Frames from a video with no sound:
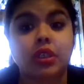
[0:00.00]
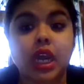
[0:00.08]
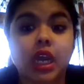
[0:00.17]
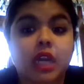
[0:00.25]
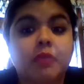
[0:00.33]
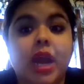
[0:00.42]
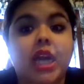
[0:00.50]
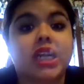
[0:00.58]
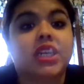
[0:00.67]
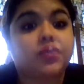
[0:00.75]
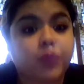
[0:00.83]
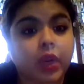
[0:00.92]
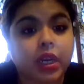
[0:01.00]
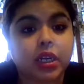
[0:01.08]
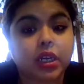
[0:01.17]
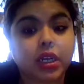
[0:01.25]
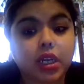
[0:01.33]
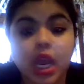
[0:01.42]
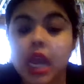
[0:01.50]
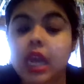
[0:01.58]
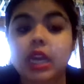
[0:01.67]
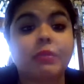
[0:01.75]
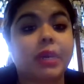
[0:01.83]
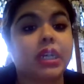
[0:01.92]
anybody's friend,
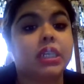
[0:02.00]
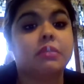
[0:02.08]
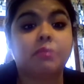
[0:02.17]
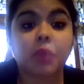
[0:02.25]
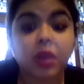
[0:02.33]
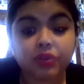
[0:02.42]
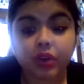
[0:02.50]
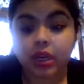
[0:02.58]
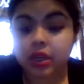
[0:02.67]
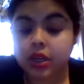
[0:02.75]
anybody's boyfriend.